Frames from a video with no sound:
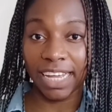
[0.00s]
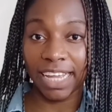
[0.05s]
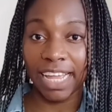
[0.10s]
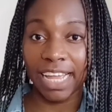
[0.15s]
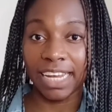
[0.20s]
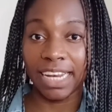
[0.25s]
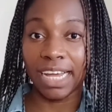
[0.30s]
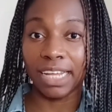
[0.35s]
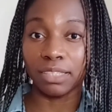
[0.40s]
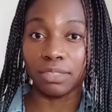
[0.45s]

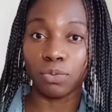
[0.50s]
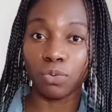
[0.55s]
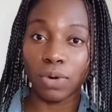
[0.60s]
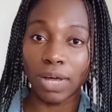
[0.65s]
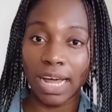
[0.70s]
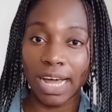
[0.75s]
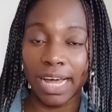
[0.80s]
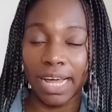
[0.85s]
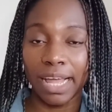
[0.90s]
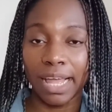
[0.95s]
care
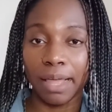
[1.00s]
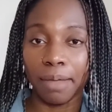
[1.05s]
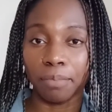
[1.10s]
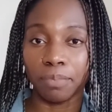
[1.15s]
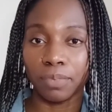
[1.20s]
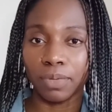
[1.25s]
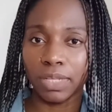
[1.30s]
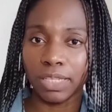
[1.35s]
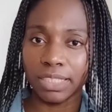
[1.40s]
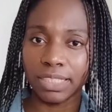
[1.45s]

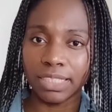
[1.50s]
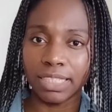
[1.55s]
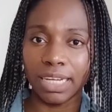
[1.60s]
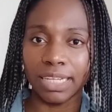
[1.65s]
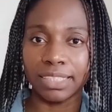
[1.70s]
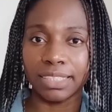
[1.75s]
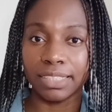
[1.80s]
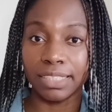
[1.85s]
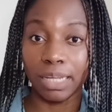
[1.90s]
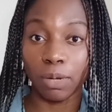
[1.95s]

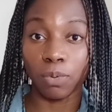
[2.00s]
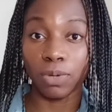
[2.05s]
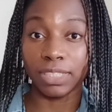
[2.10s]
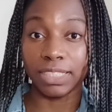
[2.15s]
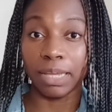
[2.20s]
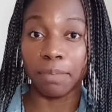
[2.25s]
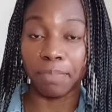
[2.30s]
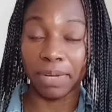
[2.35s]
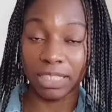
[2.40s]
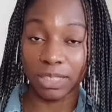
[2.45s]
that there
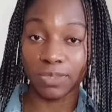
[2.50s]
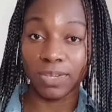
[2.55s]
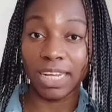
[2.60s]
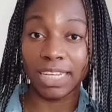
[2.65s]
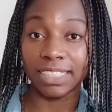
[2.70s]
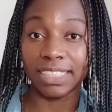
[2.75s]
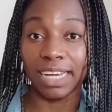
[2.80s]
was a particular